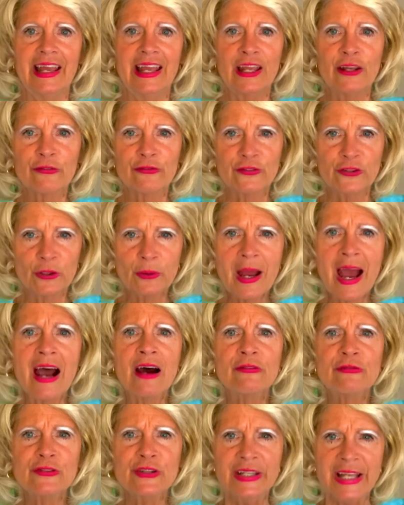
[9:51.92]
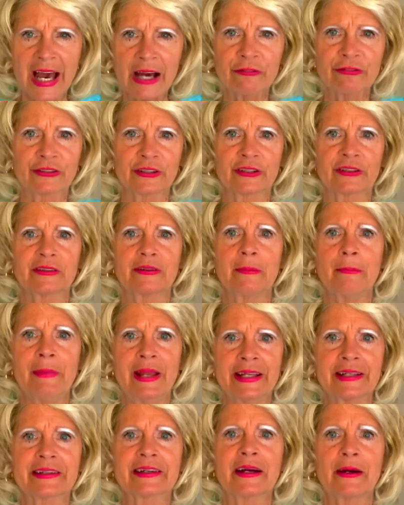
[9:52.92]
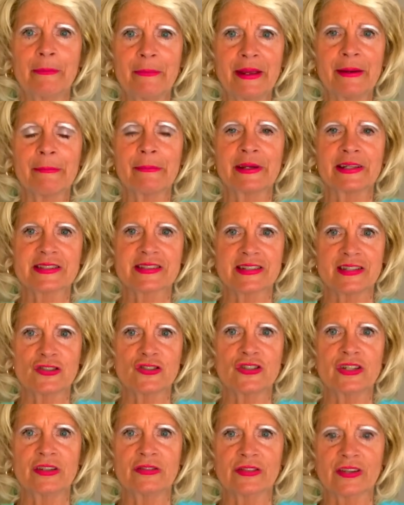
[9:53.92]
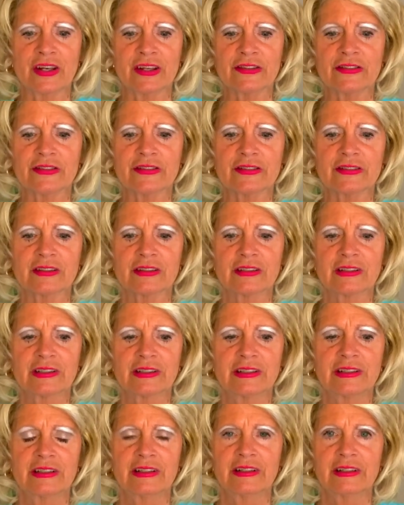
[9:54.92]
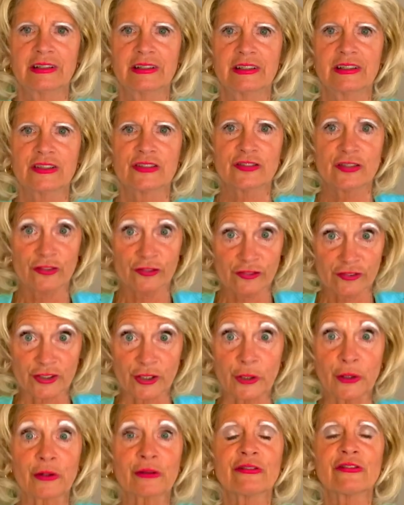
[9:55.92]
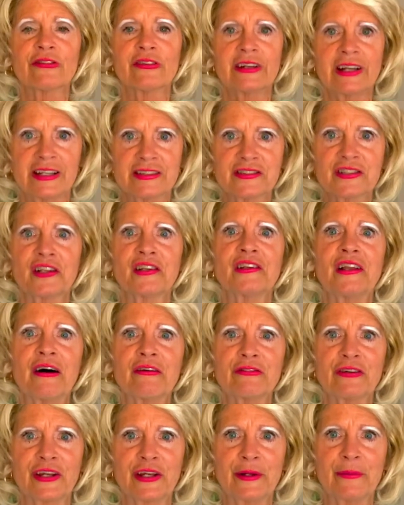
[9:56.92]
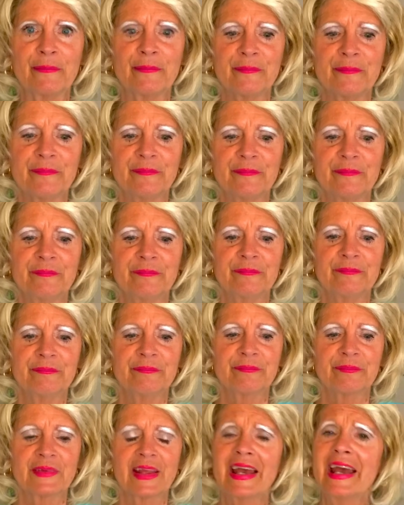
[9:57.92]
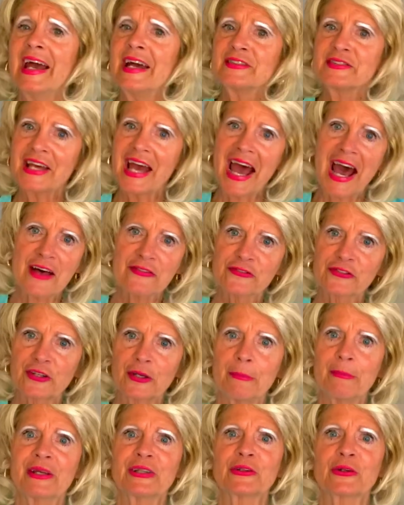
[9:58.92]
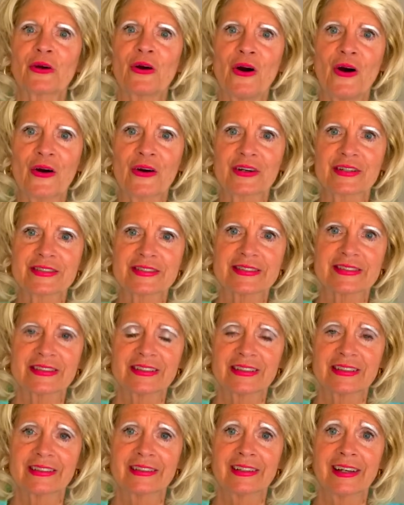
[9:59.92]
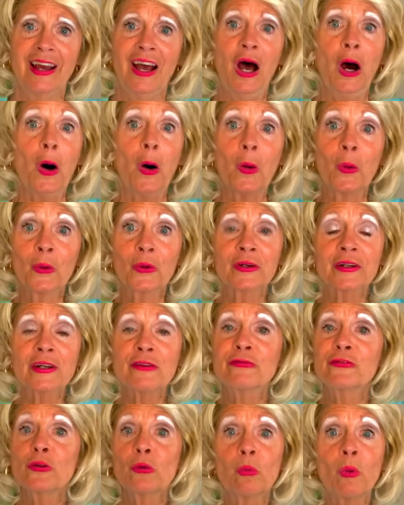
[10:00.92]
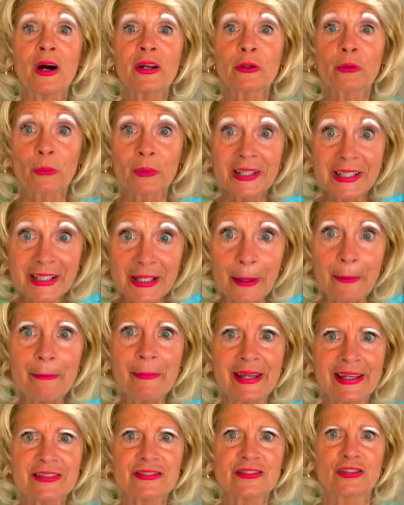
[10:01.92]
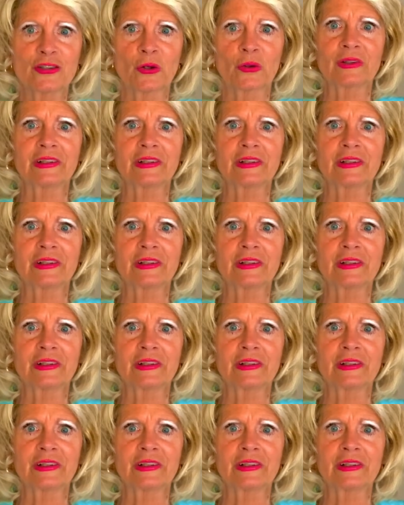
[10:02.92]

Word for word: If you have never made a commitment to Jesus, to serve and to love him, and to ask him in your heart, or if you want to recommit your